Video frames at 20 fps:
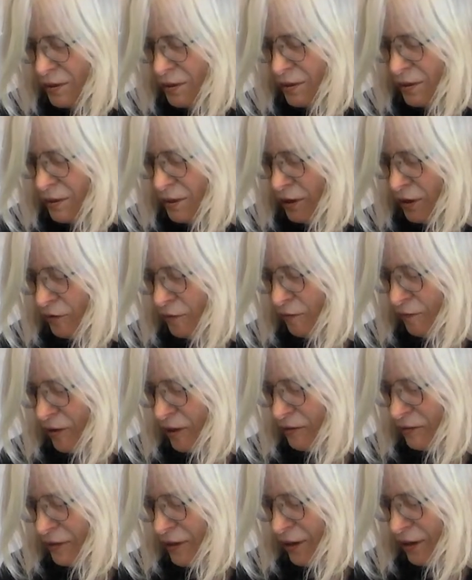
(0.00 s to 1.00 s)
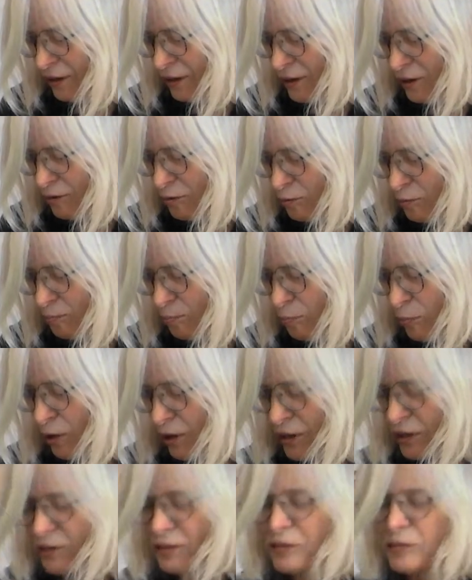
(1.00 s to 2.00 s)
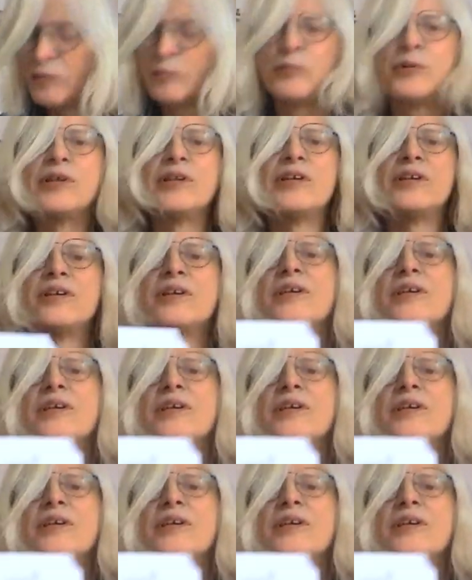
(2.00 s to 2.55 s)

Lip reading: I found that out by reading